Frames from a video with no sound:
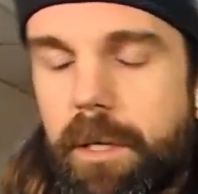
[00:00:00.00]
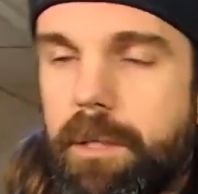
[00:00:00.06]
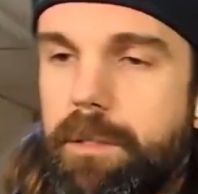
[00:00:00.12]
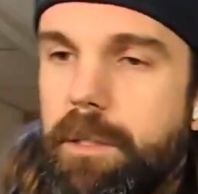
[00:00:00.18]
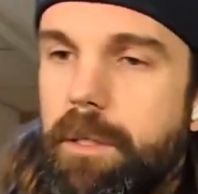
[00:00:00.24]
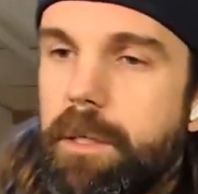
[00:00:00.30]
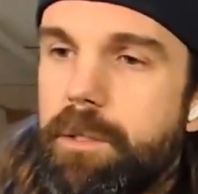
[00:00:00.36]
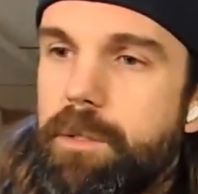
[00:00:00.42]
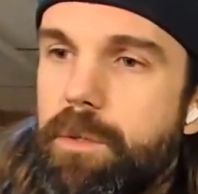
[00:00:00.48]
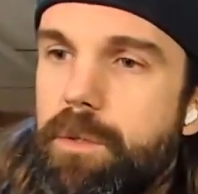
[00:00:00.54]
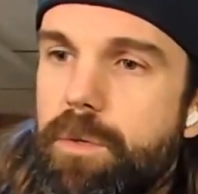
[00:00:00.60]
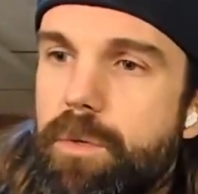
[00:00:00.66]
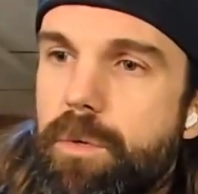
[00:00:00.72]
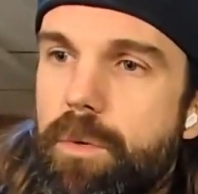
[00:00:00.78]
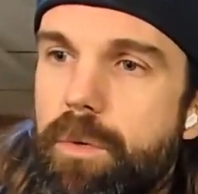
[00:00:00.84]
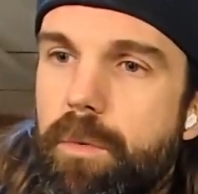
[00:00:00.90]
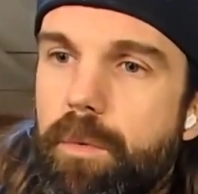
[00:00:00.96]
Is it to
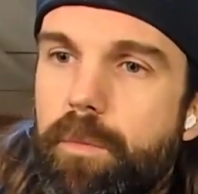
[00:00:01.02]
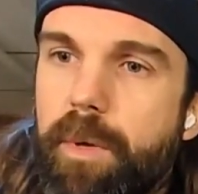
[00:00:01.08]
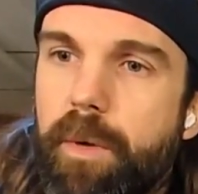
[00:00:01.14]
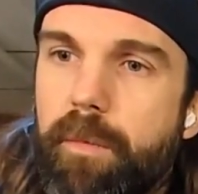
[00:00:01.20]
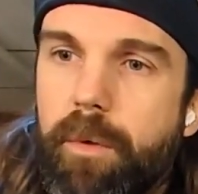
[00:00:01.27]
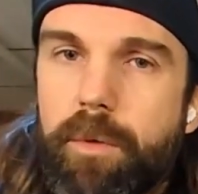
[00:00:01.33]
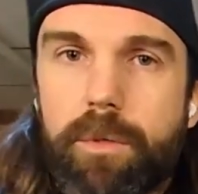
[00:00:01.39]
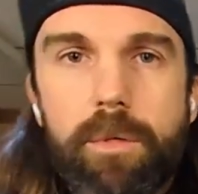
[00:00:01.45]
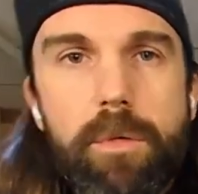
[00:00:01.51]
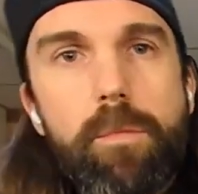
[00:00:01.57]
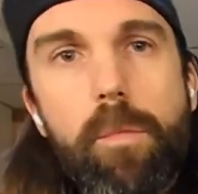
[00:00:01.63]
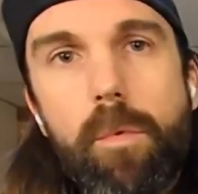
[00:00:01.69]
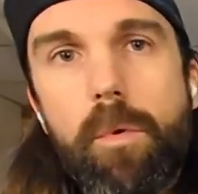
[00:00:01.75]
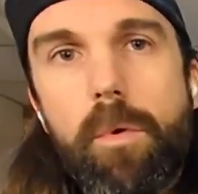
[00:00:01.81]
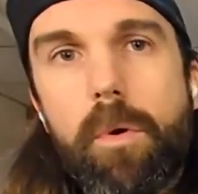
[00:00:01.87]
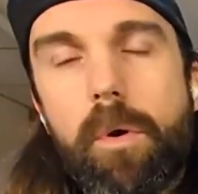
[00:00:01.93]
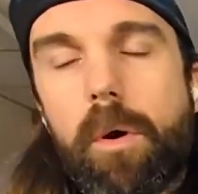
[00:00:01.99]
be able to do
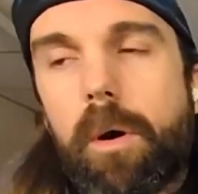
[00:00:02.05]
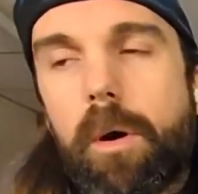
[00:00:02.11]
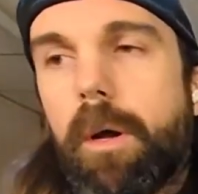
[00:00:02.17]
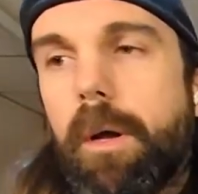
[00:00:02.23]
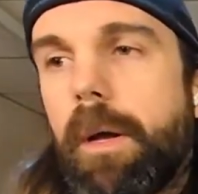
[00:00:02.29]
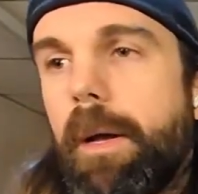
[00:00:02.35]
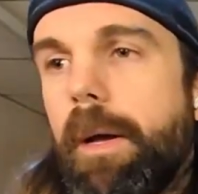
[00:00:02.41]
more?